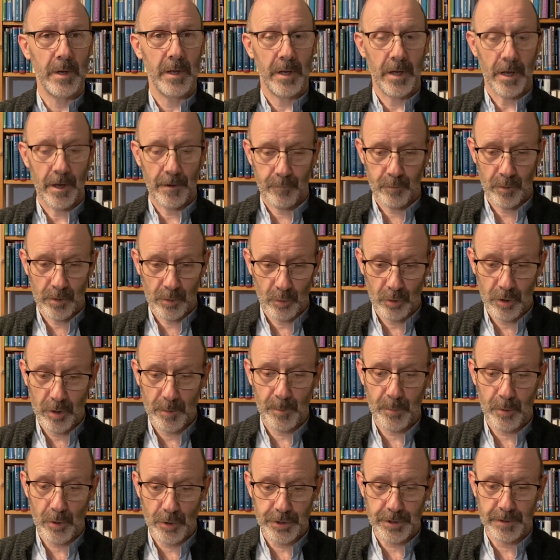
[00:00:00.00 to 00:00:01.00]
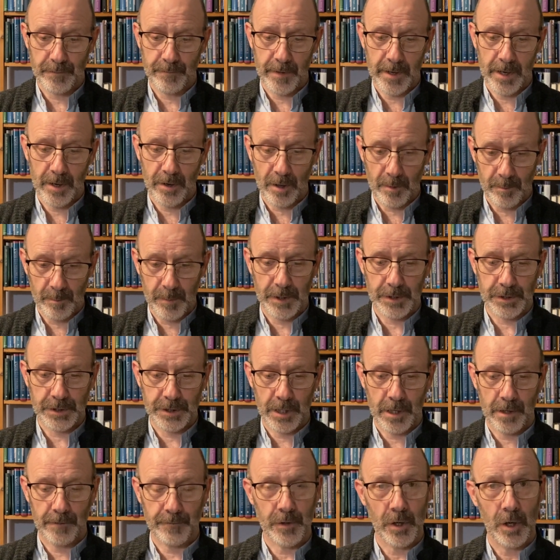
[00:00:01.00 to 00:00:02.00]
If we're going to persevere and be
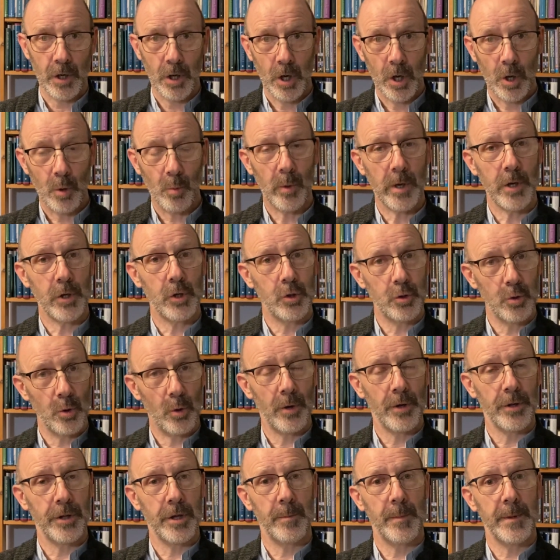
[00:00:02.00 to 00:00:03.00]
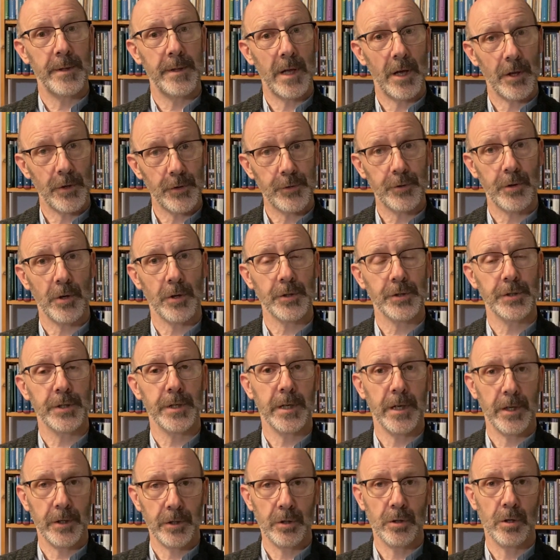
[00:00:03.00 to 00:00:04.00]
saved, we join them in that trusting
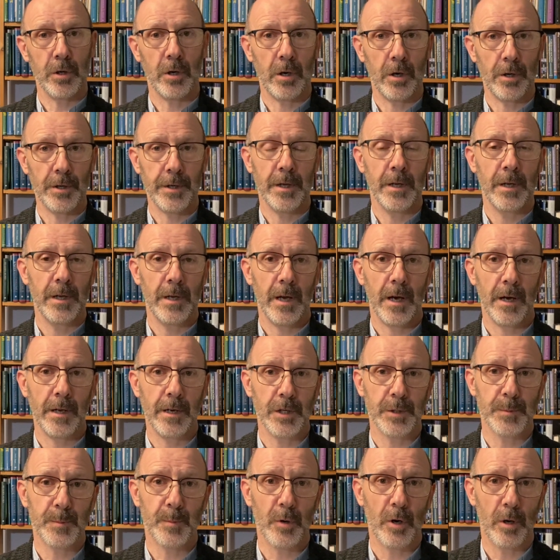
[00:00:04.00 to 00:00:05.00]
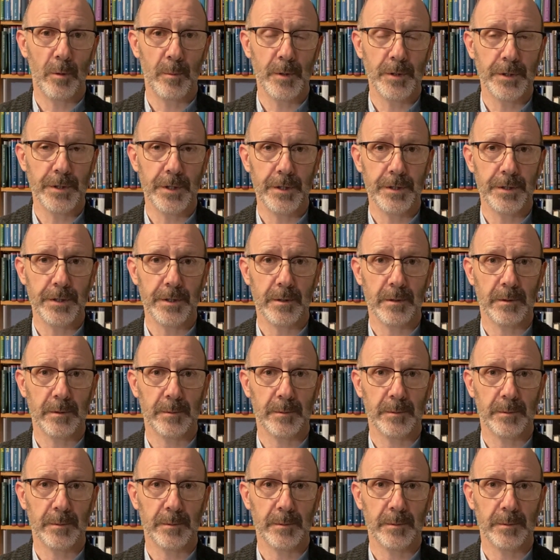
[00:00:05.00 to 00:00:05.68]
in God and his promises.